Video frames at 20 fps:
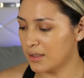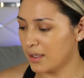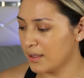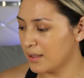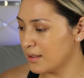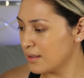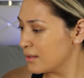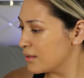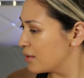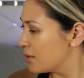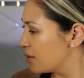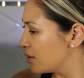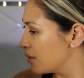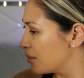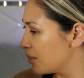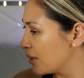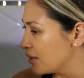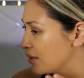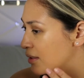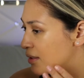I can see
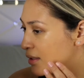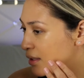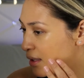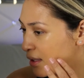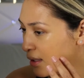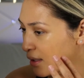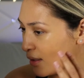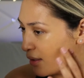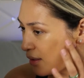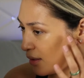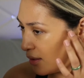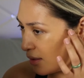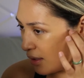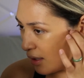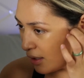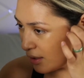my skin.